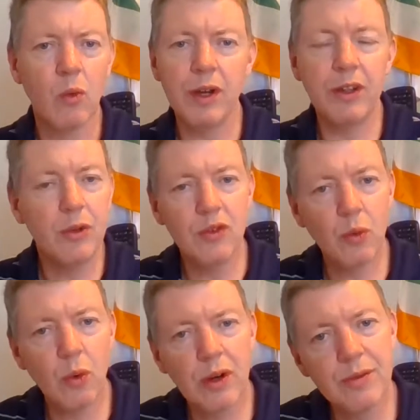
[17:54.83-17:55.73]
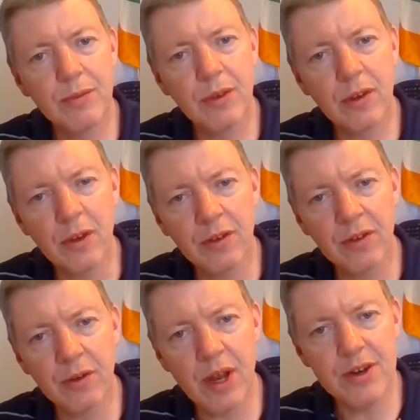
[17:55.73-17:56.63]
why not use the word
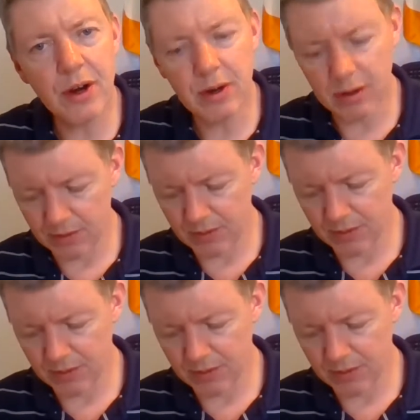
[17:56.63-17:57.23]
surrender?